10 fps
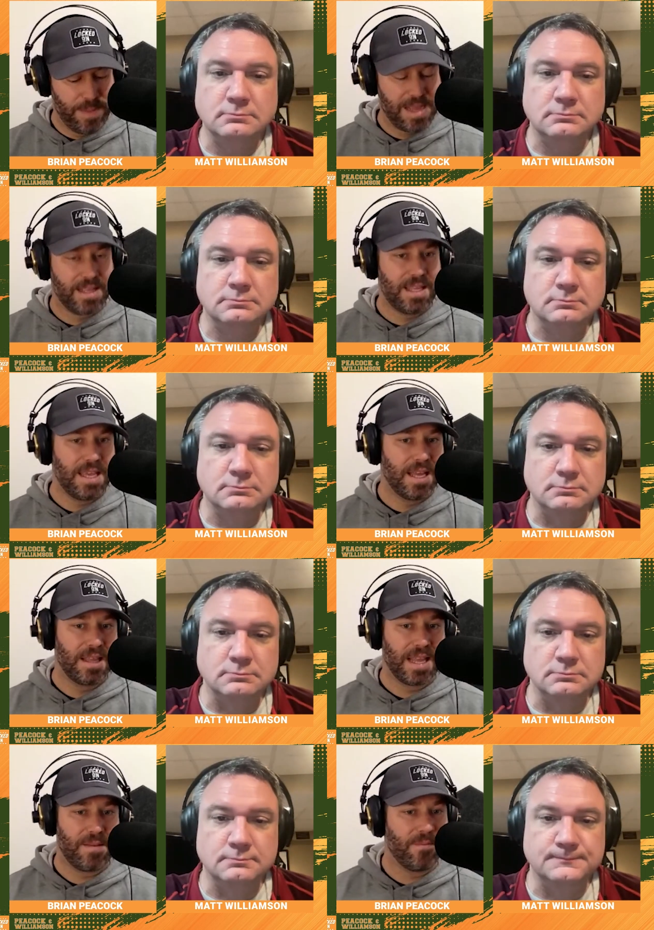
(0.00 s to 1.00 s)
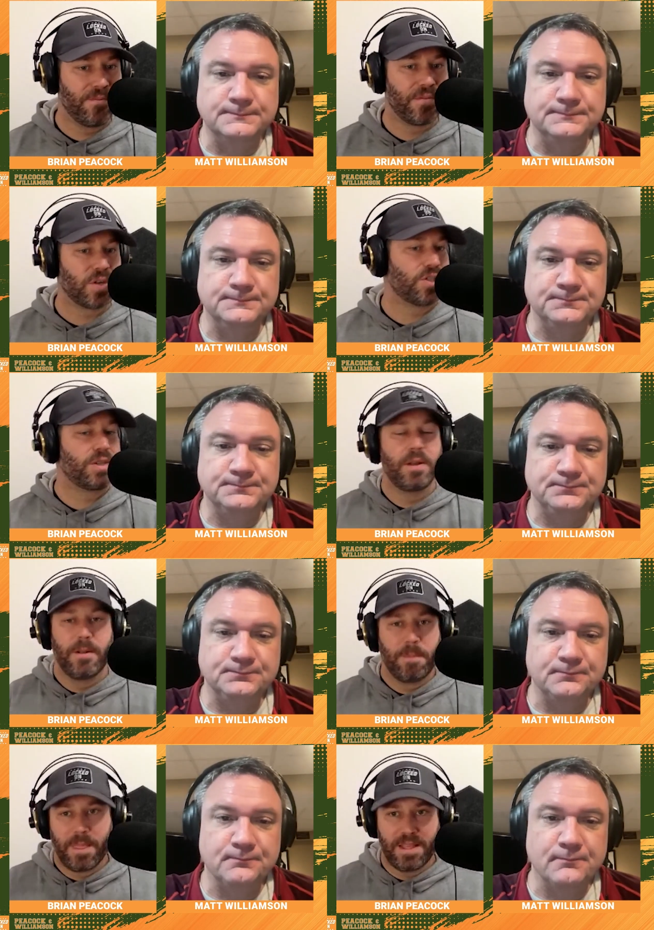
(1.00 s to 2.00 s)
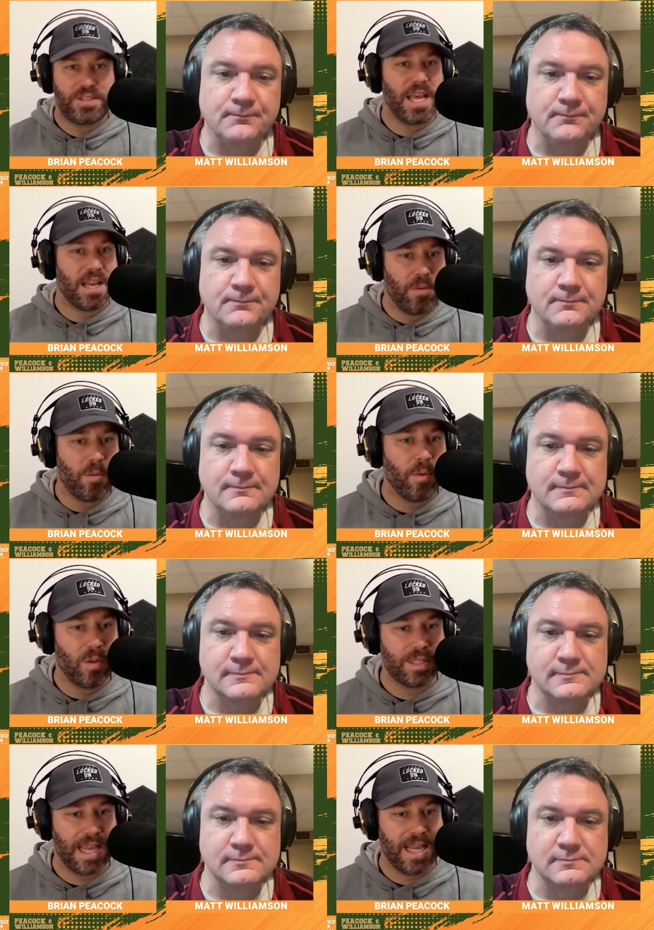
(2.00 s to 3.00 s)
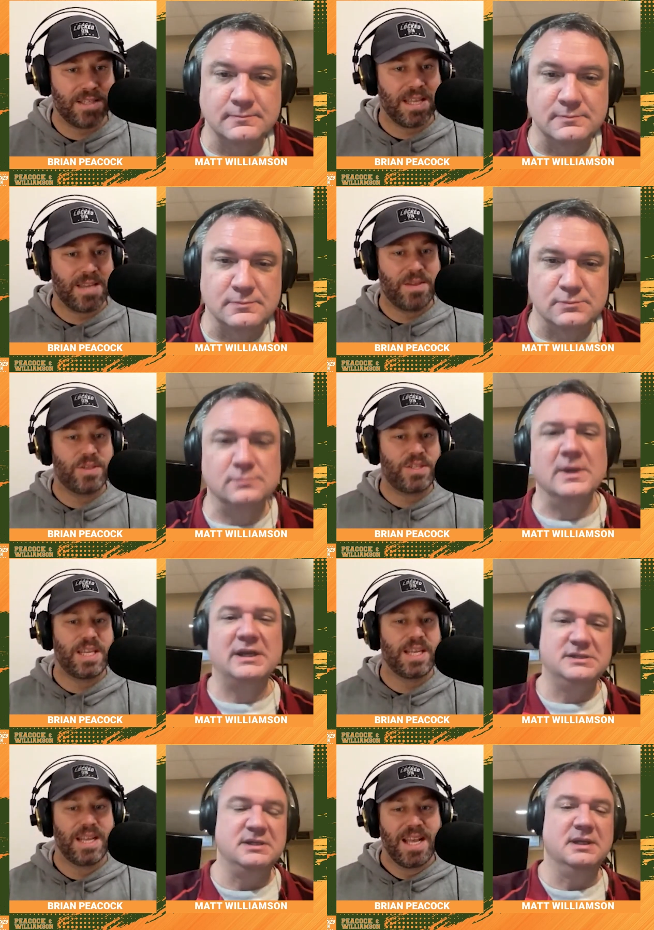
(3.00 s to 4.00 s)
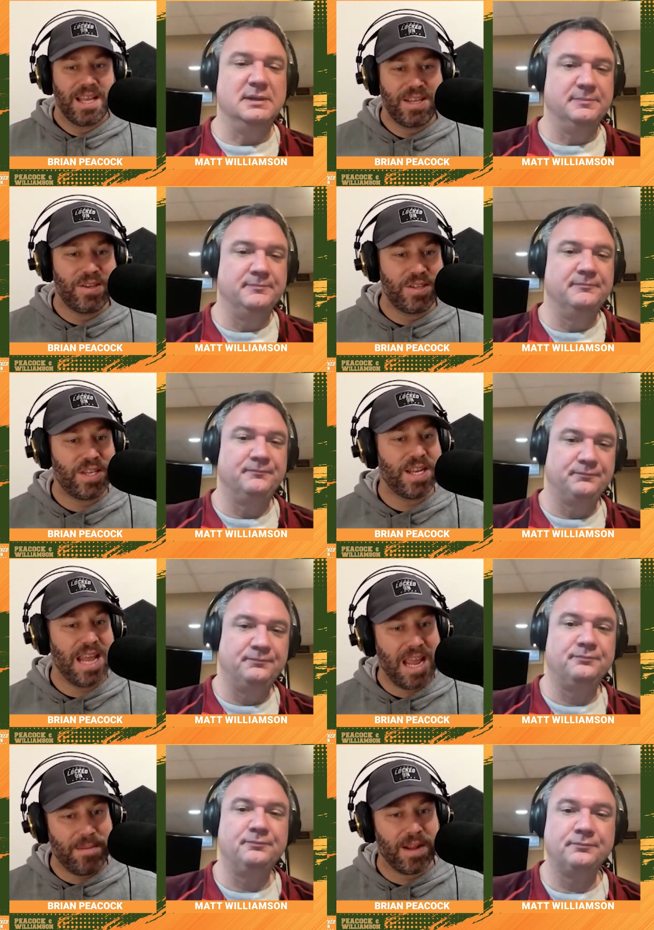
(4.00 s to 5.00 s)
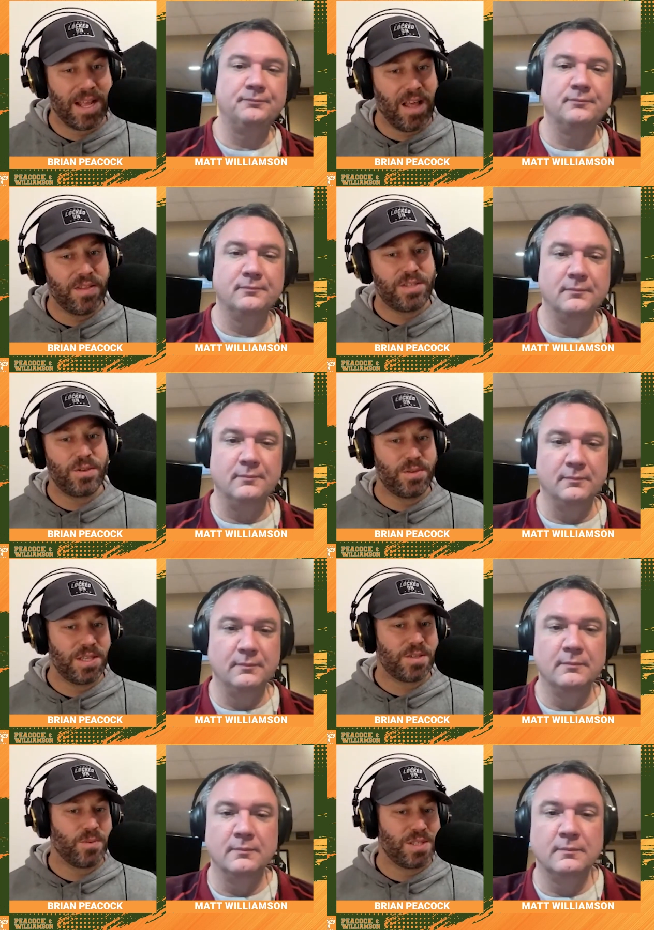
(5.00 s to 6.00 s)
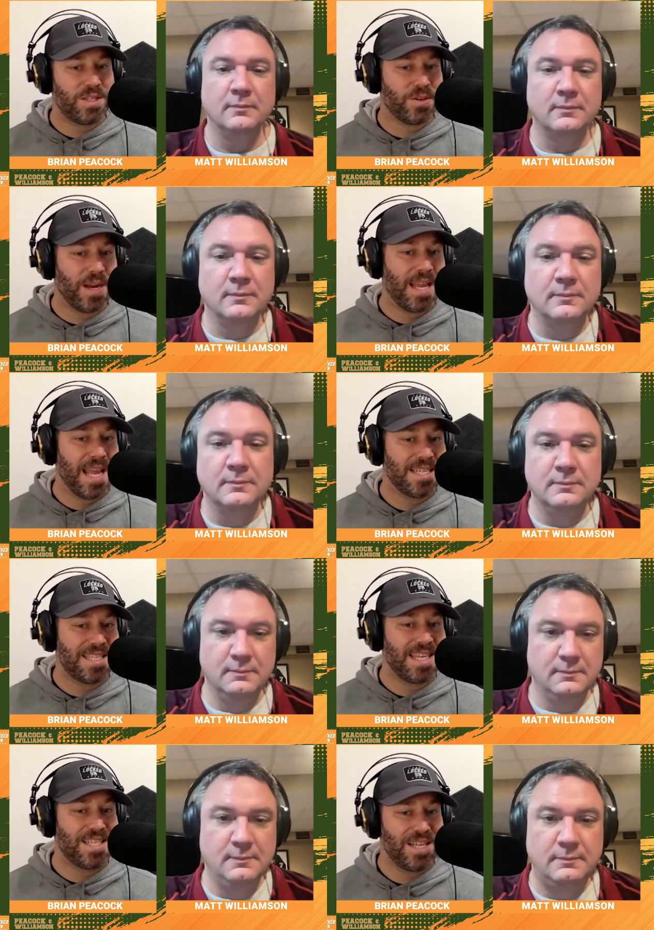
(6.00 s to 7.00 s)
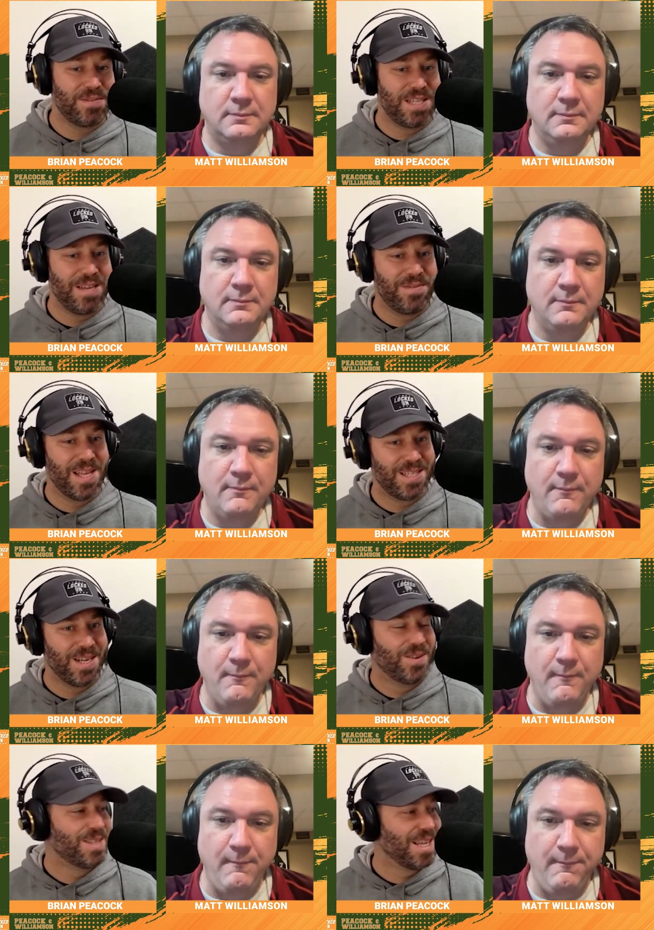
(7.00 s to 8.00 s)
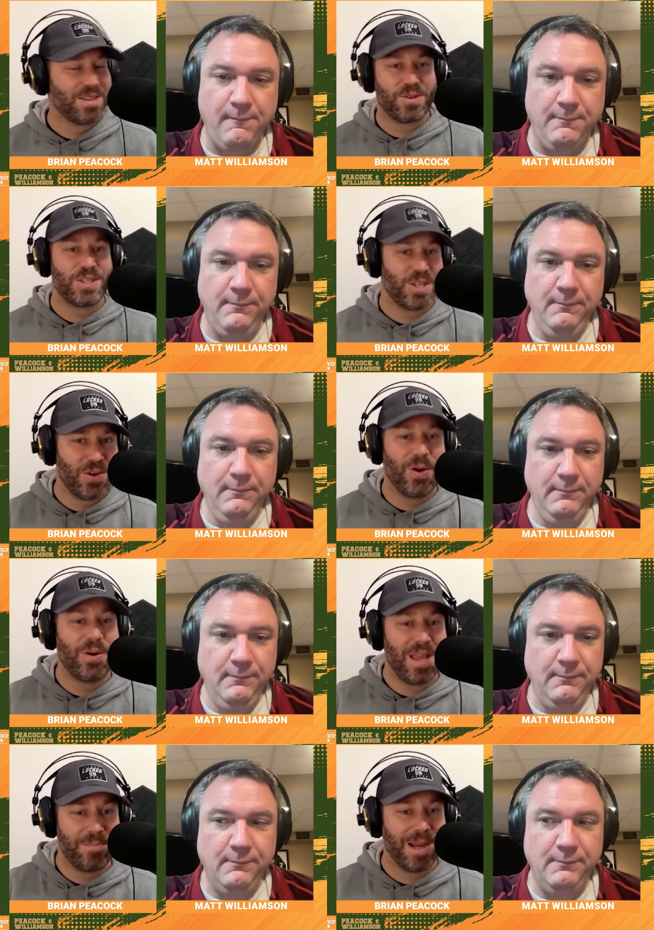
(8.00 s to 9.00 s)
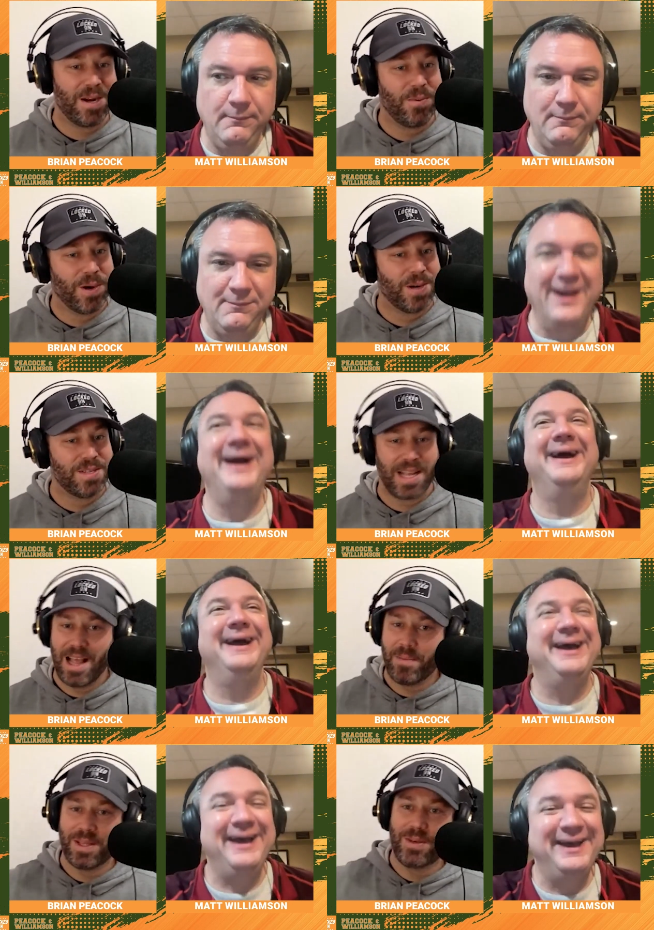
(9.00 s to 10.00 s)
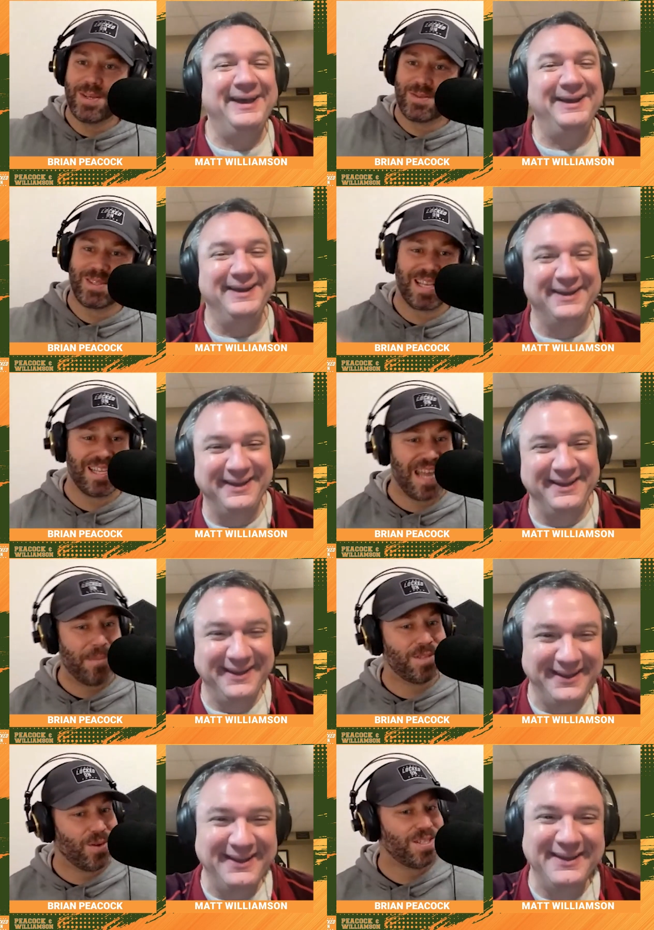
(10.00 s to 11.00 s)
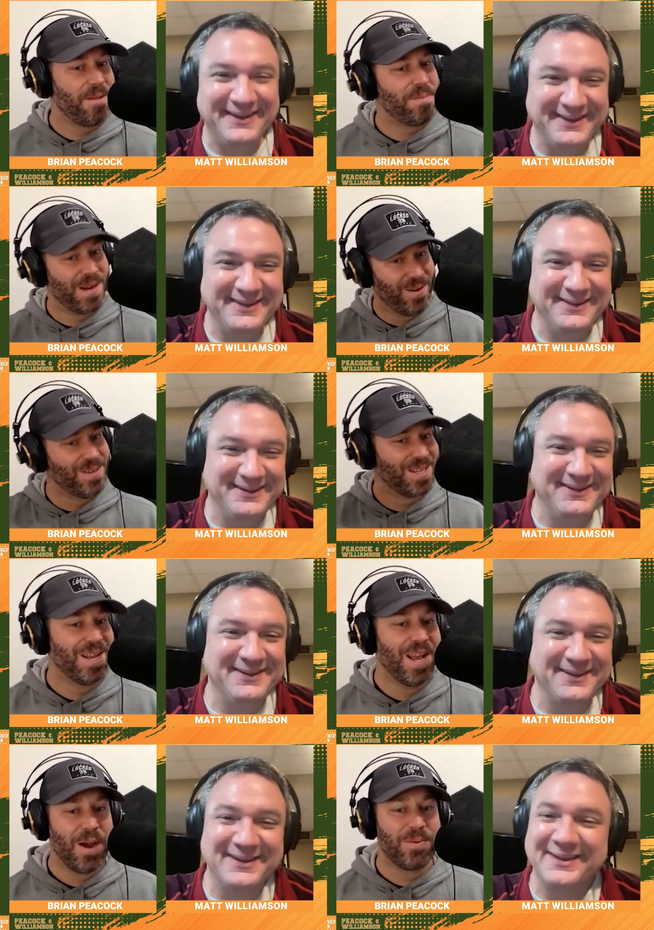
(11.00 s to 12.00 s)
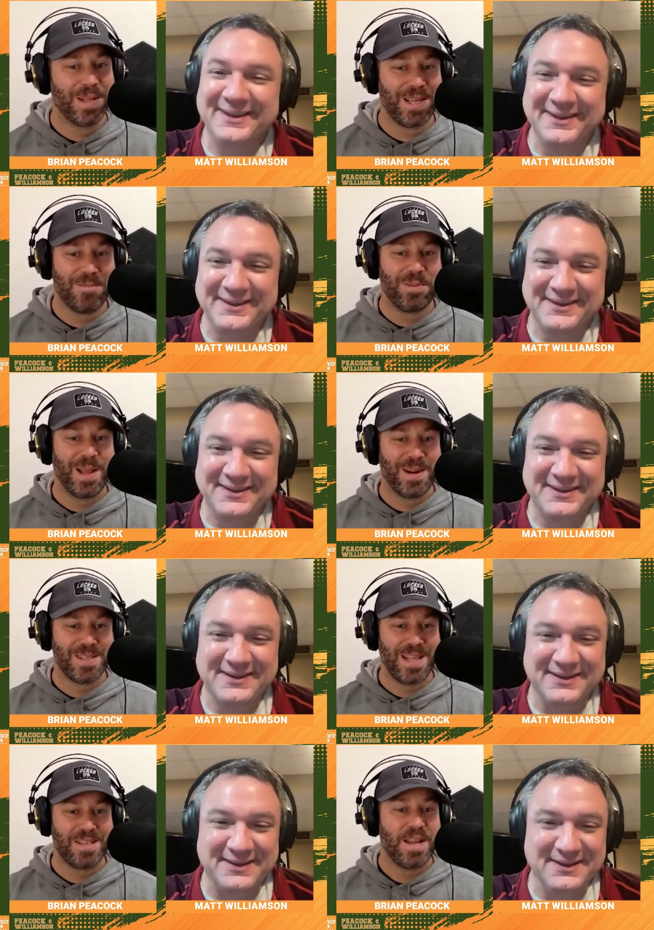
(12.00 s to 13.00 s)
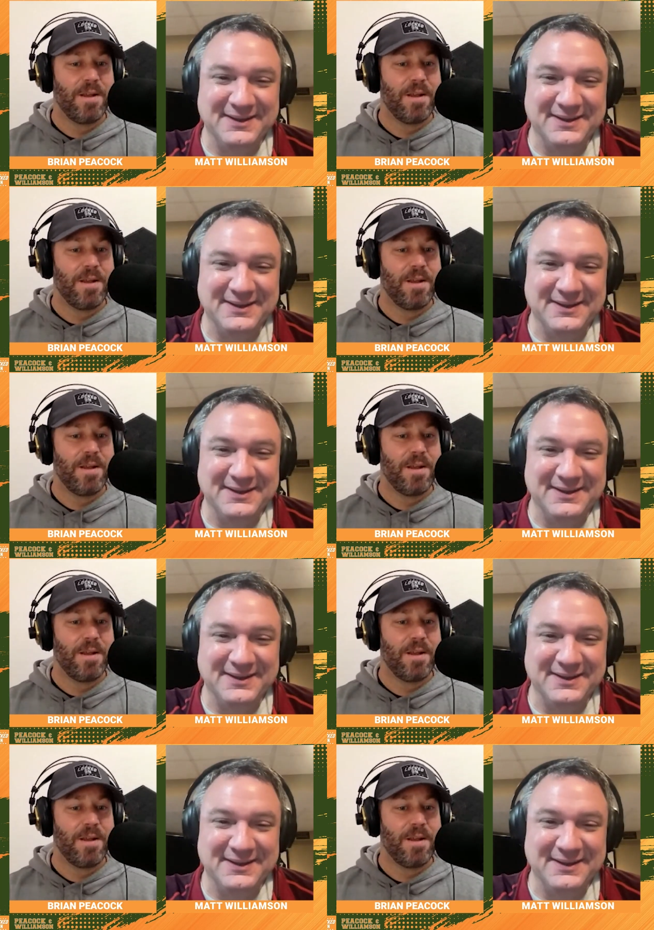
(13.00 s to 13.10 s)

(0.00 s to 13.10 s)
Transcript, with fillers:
Speaker 1: back in the uh, like first Tecmo Bowl days. Like you mm, see, see, that. You, you see a name, you're like, oh, this who's this? What's this great Kansas City Chiefs defense? You know, it's like Christian Okoye, Barry Word. Like, the name is always up there and always a, a, really good player. So that's